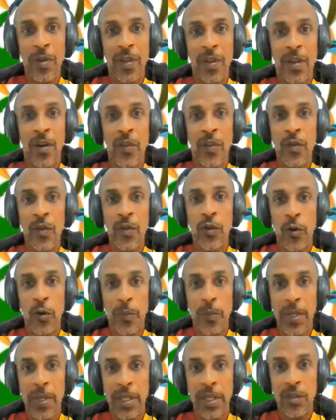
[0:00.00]
the other
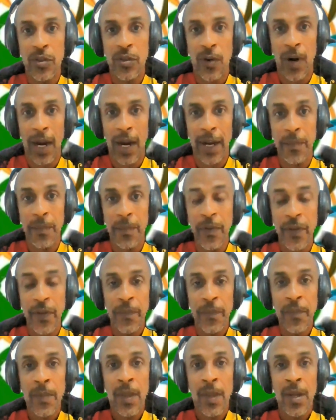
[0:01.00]
European tribes,
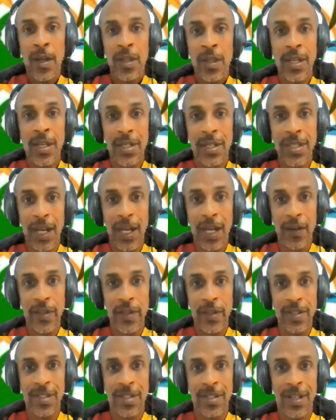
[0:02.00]
the
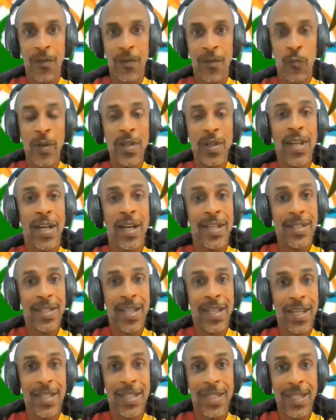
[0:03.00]
Italians realize
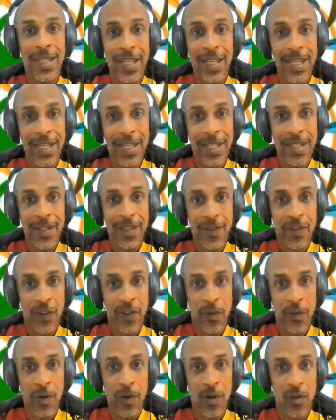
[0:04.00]
they need
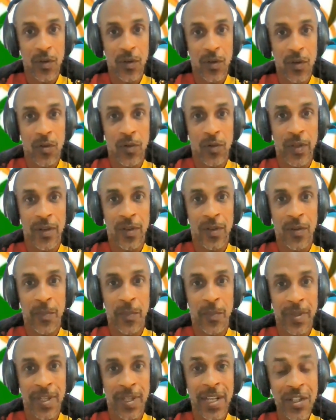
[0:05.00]
some colonial
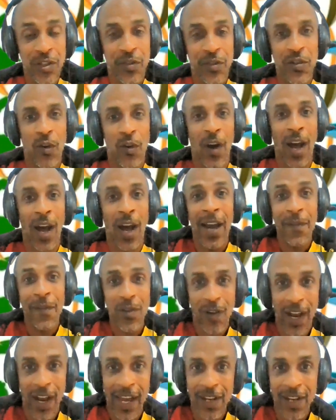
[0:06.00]
possession. So
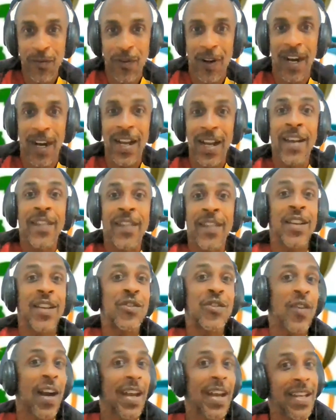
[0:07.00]
after Adwa, they
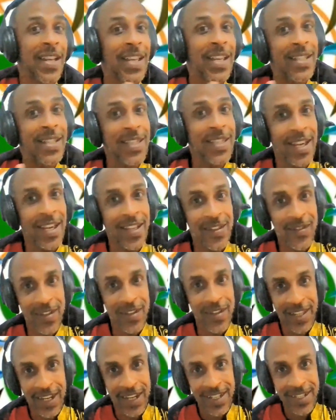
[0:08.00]
try again later in
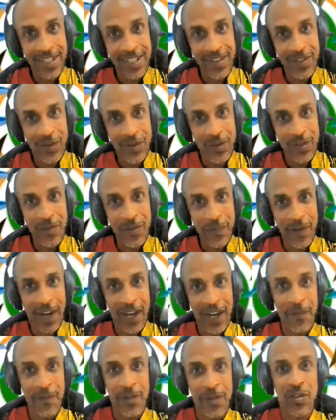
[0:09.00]

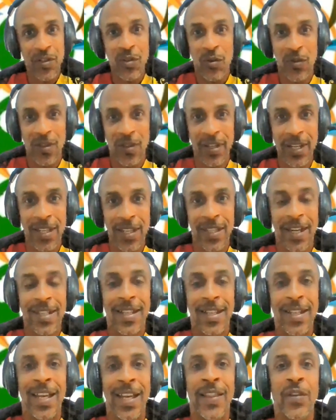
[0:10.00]
1935. It's totally
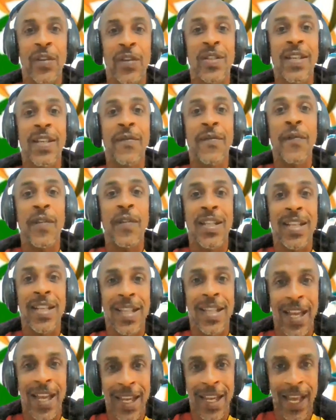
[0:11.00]
connected, and they're defeated
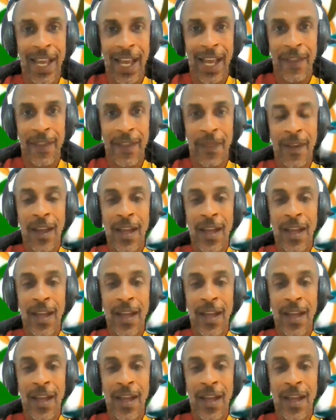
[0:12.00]
again.